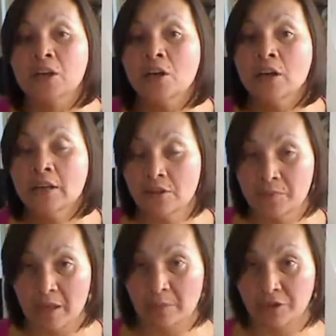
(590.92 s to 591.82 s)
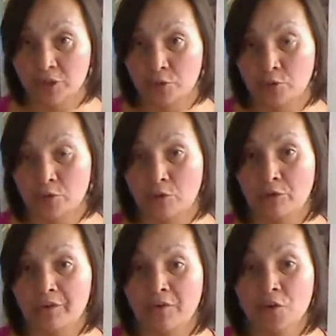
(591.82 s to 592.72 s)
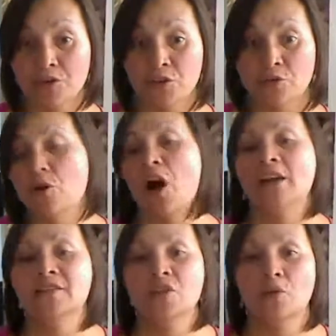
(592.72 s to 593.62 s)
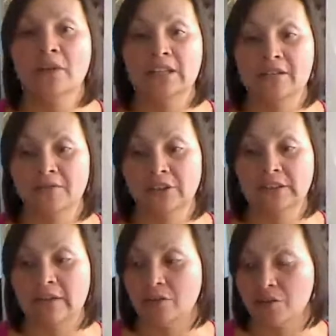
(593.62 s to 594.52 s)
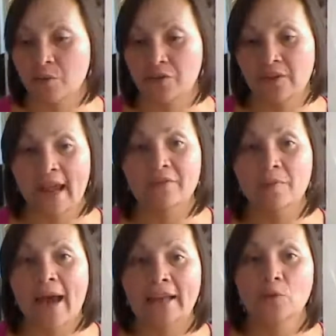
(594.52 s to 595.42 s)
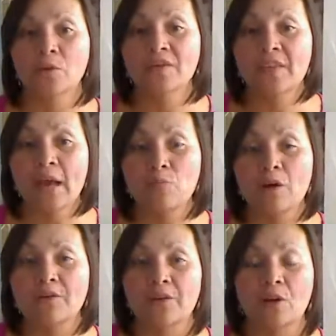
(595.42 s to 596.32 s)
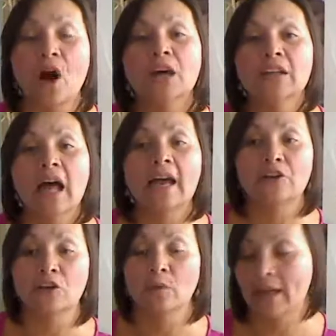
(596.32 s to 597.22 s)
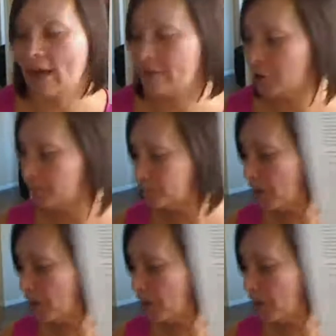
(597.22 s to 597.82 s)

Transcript: to be able to refer to on so many different levels, whether they have the packet with them, whether they're online, or what have you, okay?